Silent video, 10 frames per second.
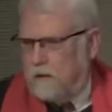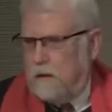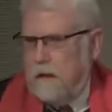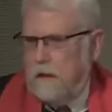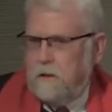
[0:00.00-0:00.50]

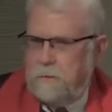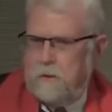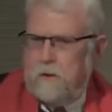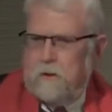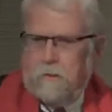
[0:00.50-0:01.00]

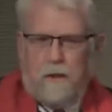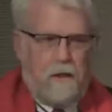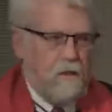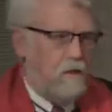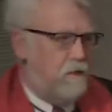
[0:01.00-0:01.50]
gospel
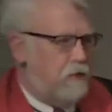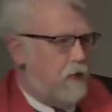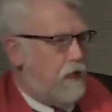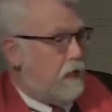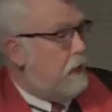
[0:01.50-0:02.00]
speaks of
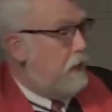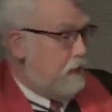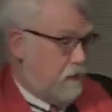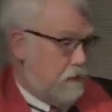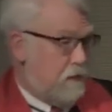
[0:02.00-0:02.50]

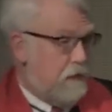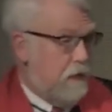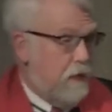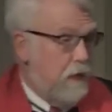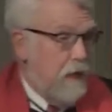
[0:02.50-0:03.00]
Zacchaeus
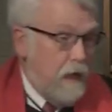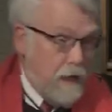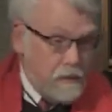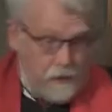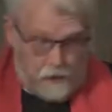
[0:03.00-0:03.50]

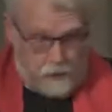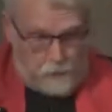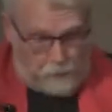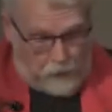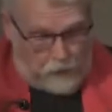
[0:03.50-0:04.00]
as a
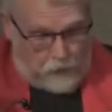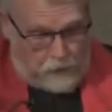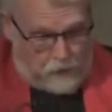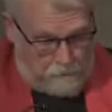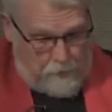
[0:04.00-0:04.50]

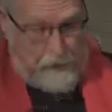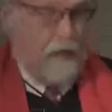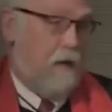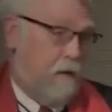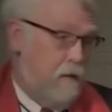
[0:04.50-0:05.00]
small
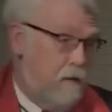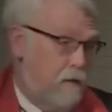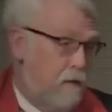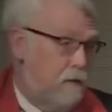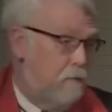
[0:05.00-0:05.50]
man.
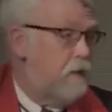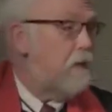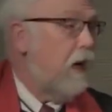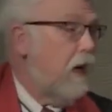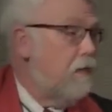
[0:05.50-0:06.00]

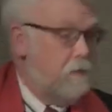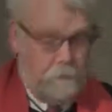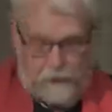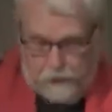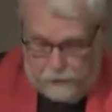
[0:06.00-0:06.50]
Besides
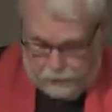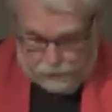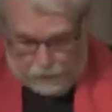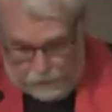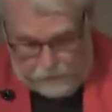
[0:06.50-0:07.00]
being
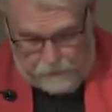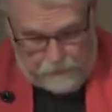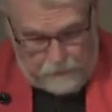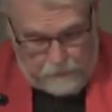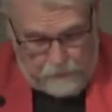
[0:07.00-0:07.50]
short,
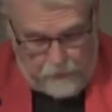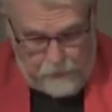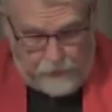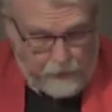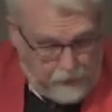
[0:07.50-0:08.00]

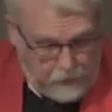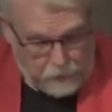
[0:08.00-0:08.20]
Zacchaeus